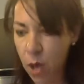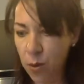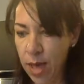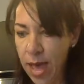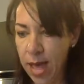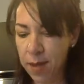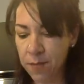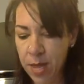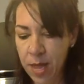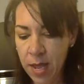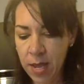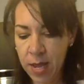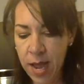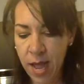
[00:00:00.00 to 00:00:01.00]
Okay,
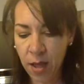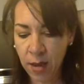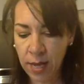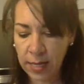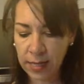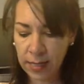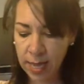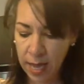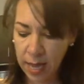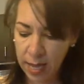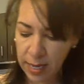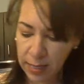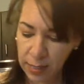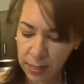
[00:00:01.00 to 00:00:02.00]
now let's
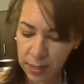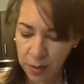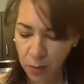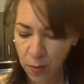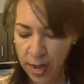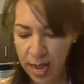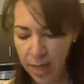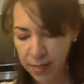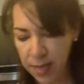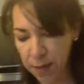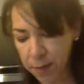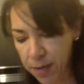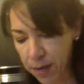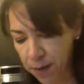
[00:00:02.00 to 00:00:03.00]
taste. Wait, I think
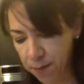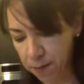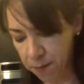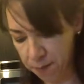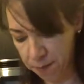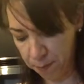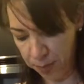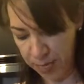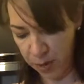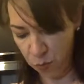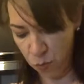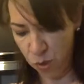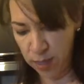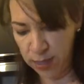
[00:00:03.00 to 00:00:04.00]
I'm going to blend
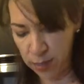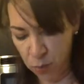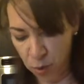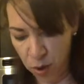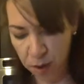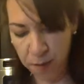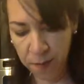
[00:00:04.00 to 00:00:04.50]
it once more.